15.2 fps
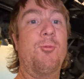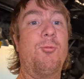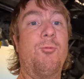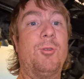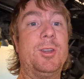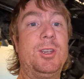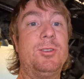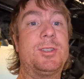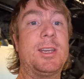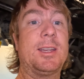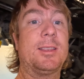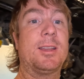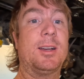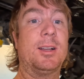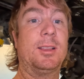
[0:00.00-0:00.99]
When
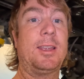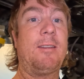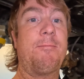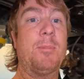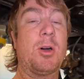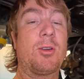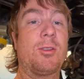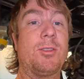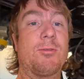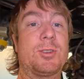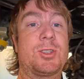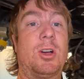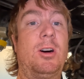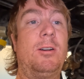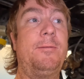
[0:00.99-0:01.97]
using the leaf motor and the
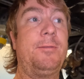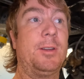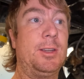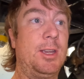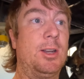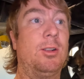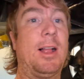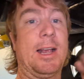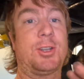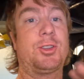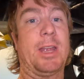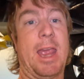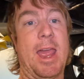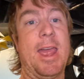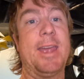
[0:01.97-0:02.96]
Resolve, it'll
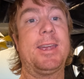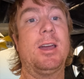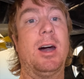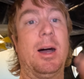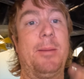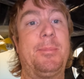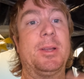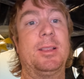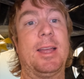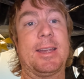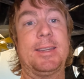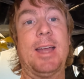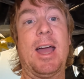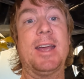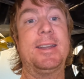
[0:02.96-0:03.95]
actually hang up at like
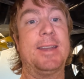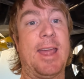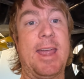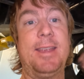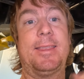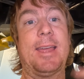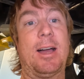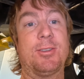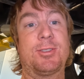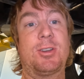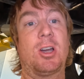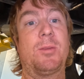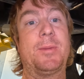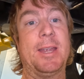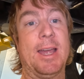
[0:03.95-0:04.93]
8,000
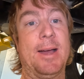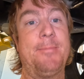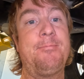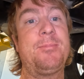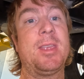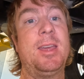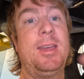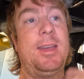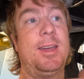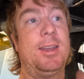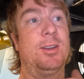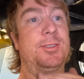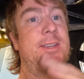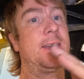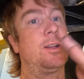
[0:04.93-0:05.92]
RPM, and
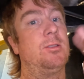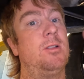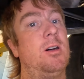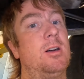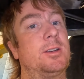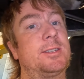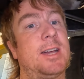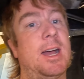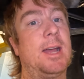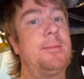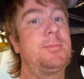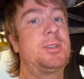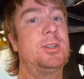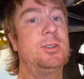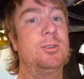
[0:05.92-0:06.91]
it'll take a long
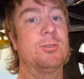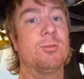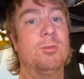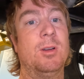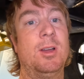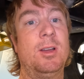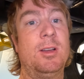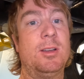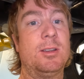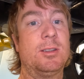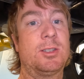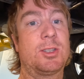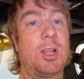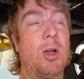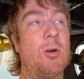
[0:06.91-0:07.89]
time to
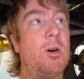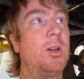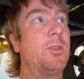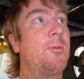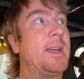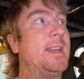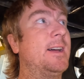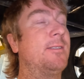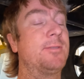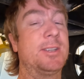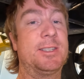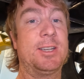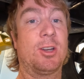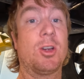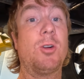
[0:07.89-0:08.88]
slow all the way down to
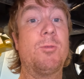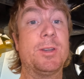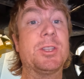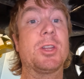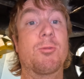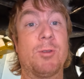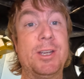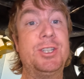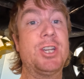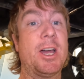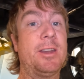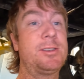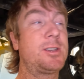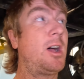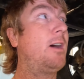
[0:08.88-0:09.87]
0 when the
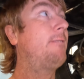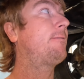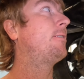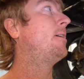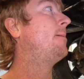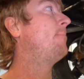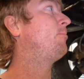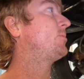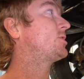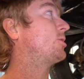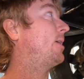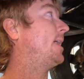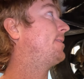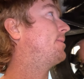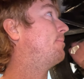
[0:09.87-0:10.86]
regen is off. So
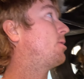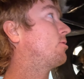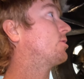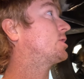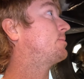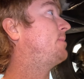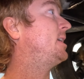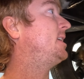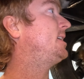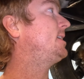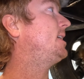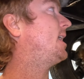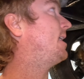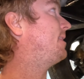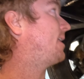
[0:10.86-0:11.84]
I had the motor
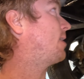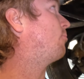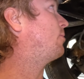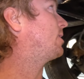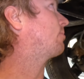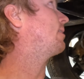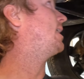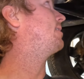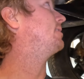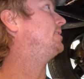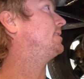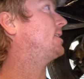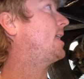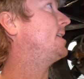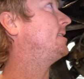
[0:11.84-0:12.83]
spinning, and then I went around
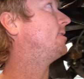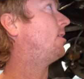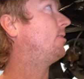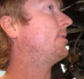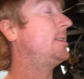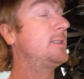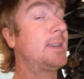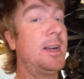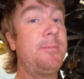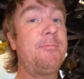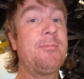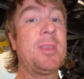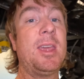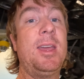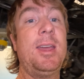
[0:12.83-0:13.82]
and tightened all these
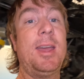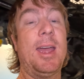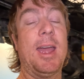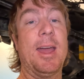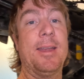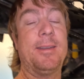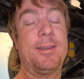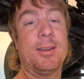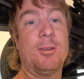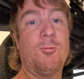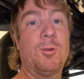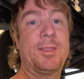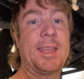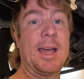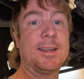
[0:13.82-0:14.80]
up. And
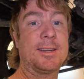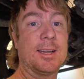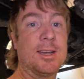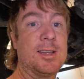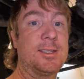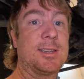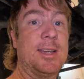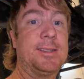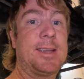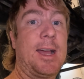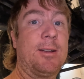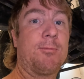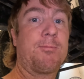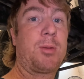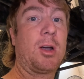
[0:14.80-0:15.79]
what that does is
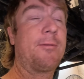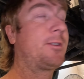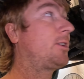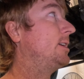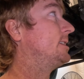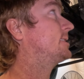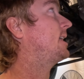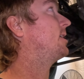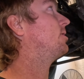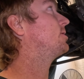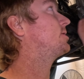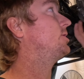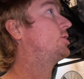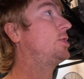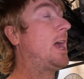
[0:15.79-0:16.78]
that perfectly
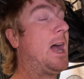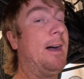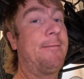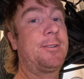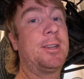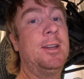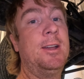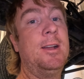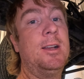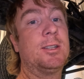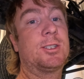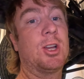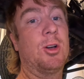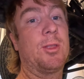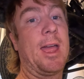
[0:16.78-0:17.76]
centers the shaft,
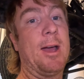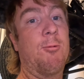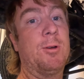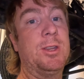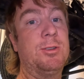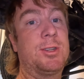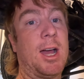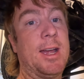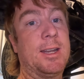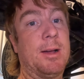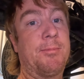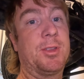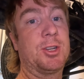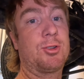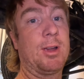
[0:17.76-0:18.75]
so that when you tighten
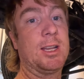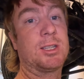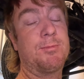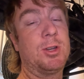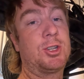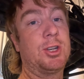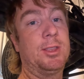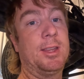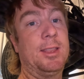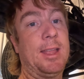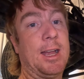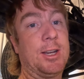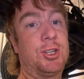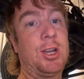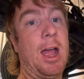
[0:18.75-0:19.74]
up the transmission, then
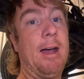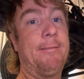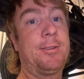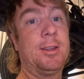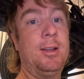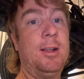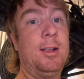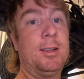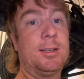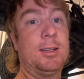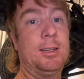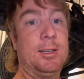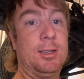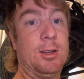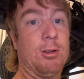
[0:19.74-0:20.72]
that shaft,
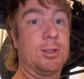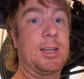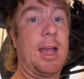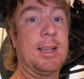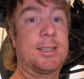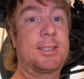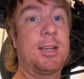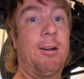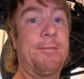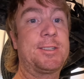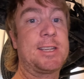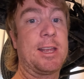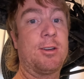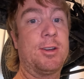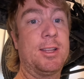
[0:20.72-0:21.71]
has
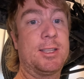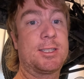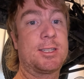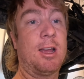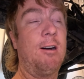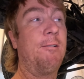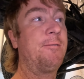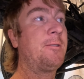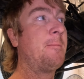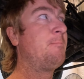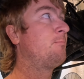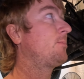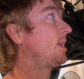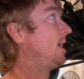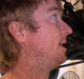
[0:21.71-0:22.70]
self-centered itself,
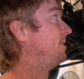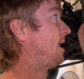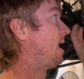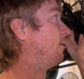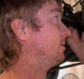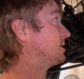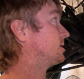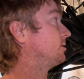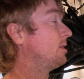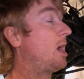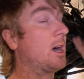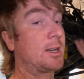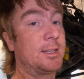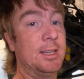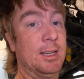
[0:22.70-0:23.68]
and now it's
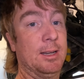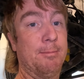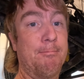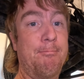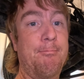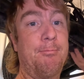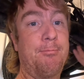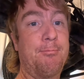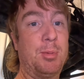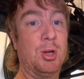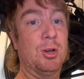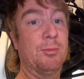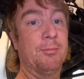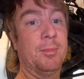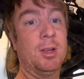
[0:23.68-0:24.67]
locked in.
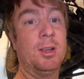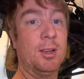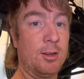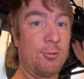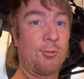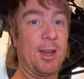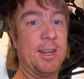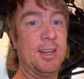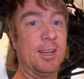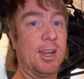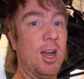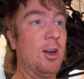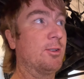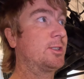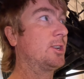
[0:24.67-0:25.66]
Boom, ready to
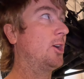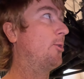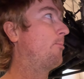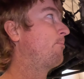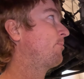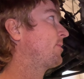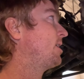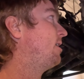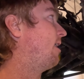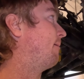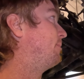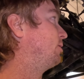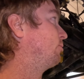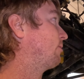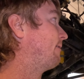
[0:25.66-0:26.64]
go. So
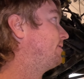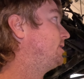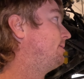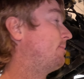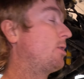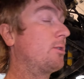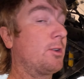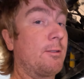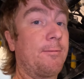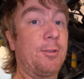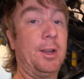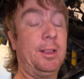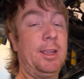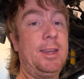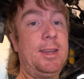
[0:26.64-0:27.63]
I've been revving the motor
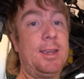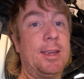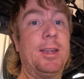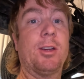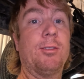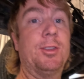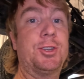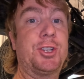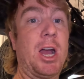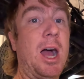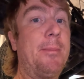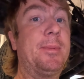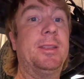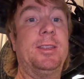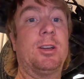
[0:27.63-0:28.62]
freely here in the
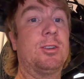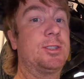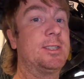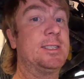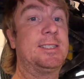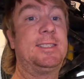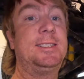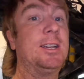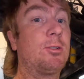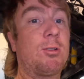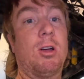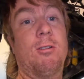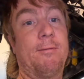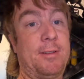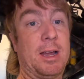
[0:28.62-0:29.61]
shop, and there's
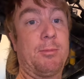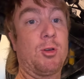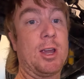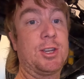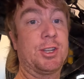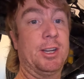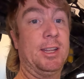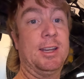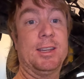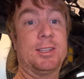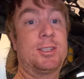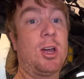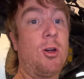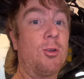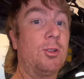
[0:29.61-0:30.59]
0 vibration. It is
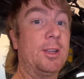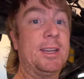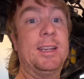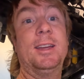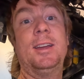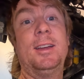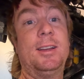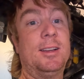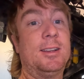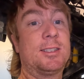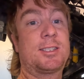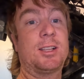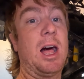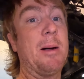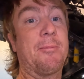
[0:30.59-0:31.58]
totally
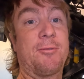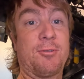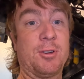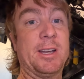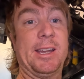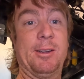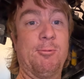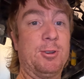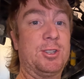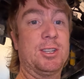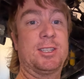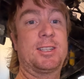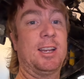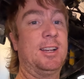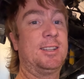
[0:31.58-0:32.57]
slop free, which
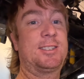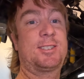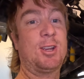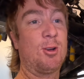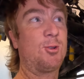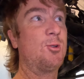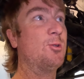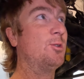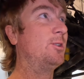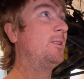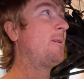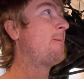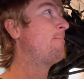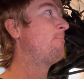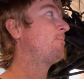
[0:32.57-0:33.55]
is so
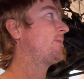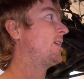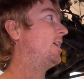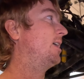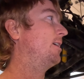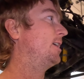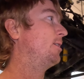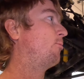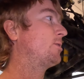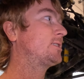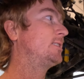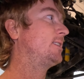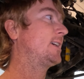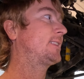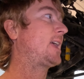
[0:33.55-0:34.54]
cool. It
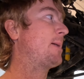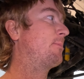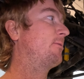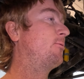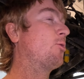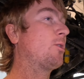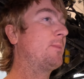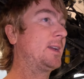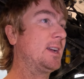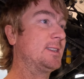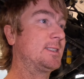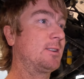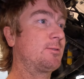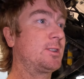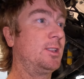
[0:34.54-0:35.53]
wasn't like that before
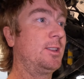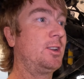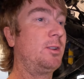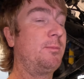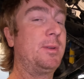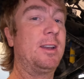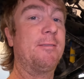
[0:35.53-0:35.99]
because there was a little bit